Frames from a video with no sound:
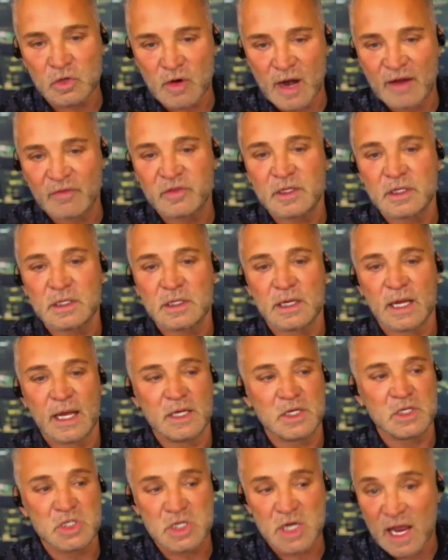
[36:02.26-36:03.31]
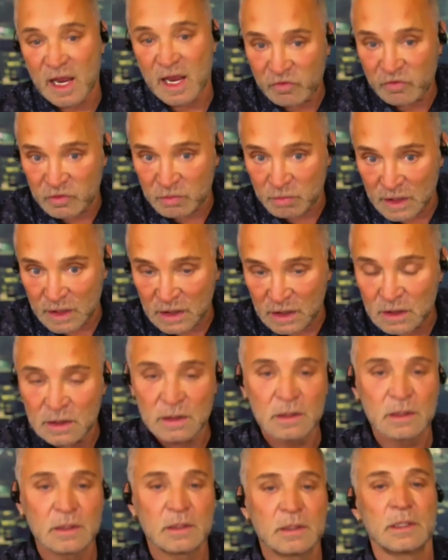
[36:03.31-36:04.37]
crafted, and shaved me.
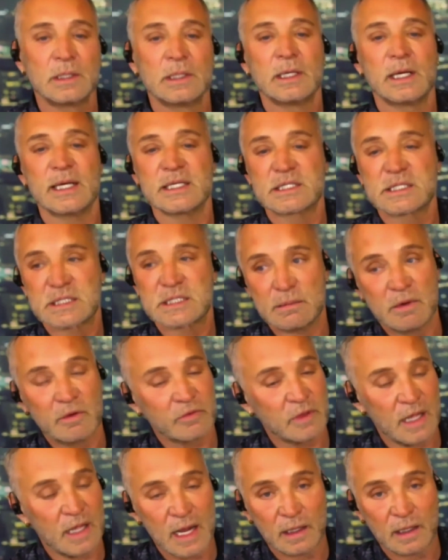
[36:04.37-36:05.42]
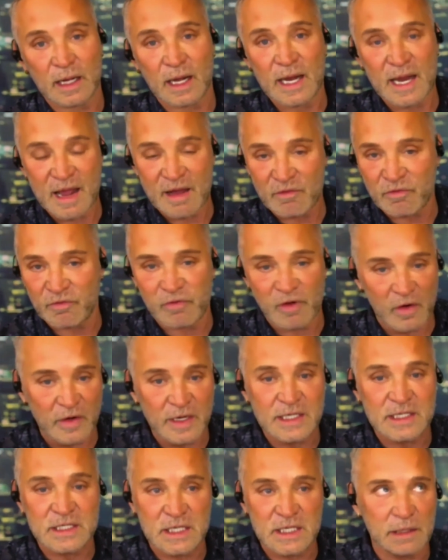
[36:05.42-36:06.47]
And some of that I have
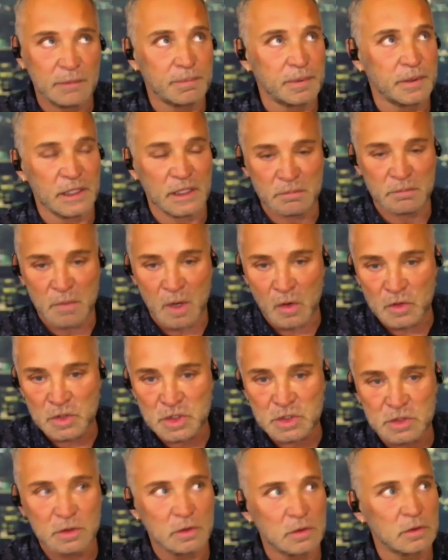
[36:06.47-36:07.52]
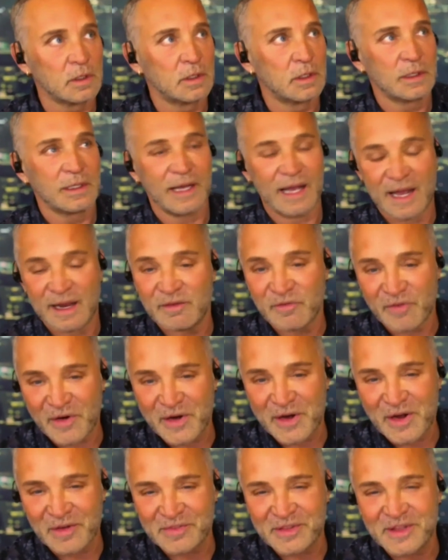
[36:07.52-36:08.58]
very deep emotional and
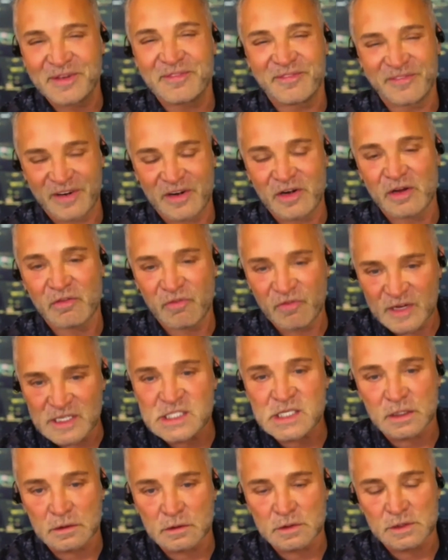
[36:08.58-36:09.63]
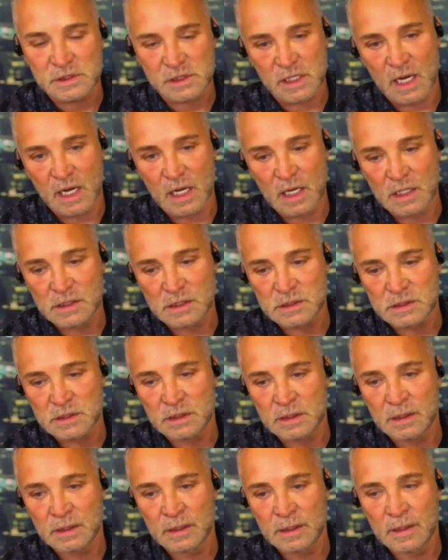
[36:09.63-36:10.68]
very often very physical scars.
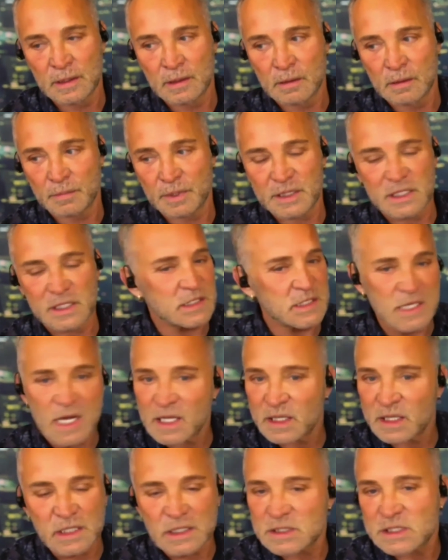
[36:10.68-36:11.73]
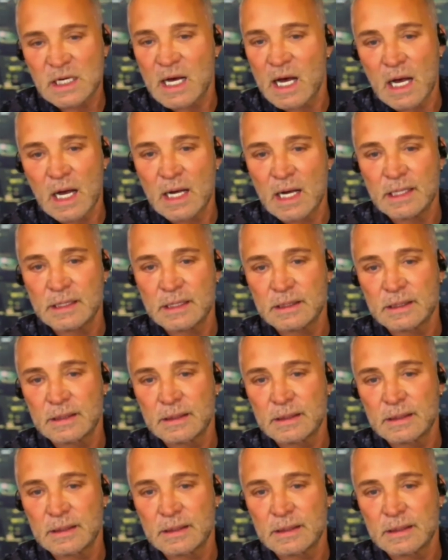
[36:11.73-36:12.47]
But there's nothing to hide.